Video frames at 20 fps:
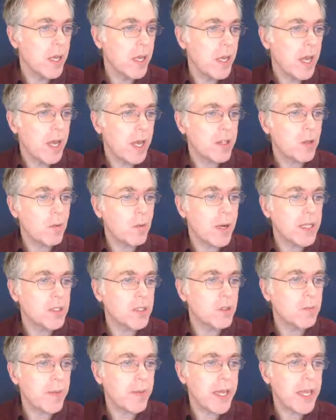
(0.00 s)
Otherwise, you
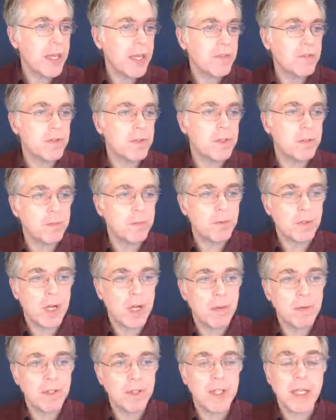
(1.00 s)
may have the
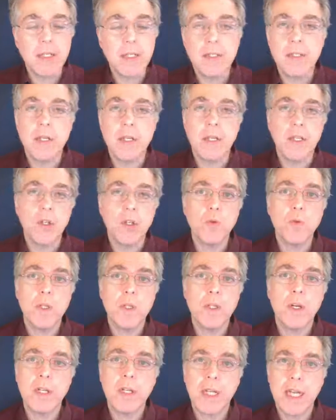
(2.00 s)
trouble that you will
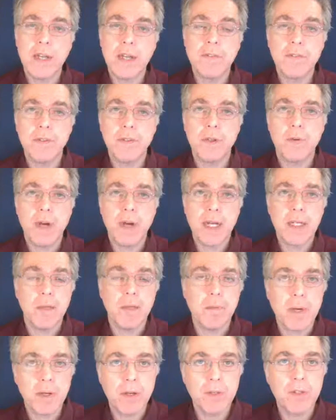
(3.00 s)
not have the right
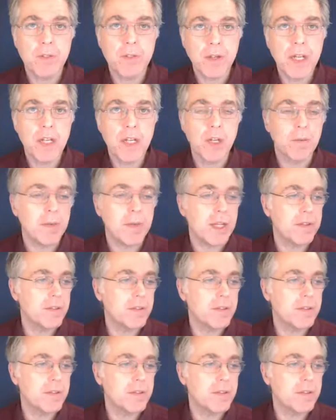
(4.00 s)
amount of helium left.